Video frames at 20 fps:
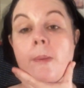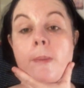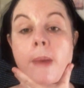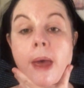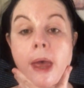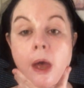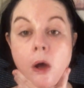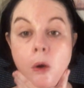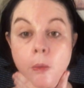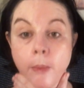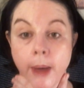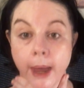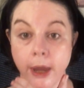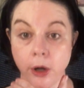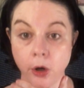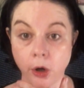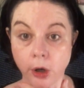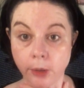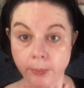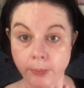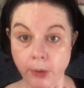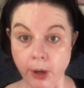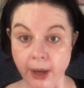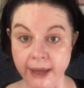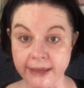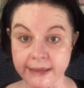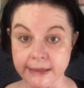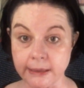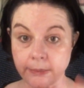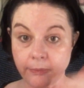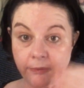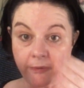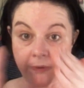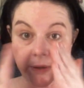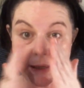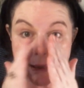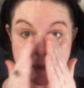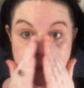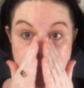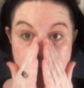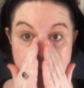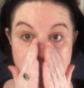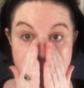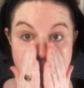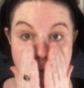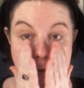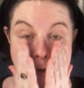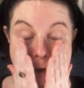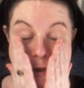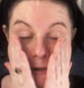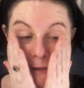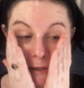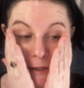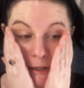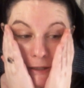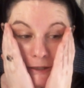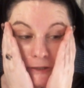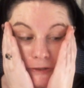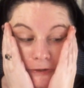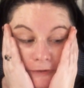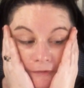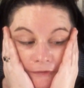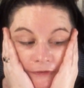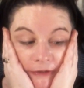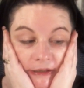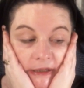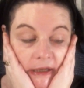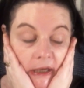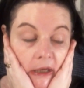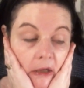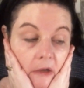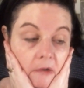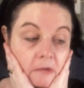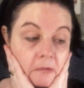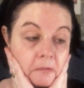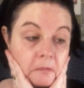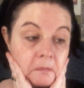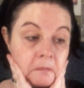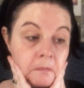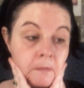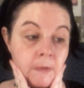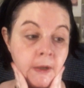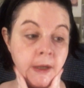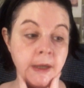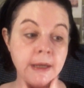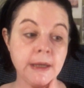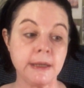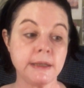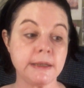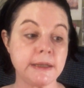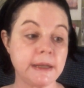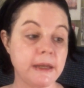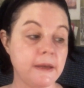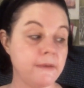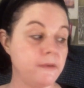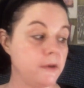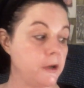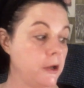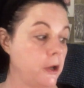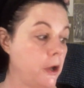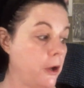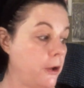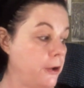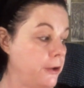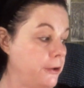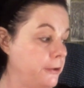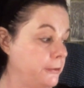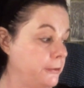may or may not buy some of his other products that he's got for sale to give it a go.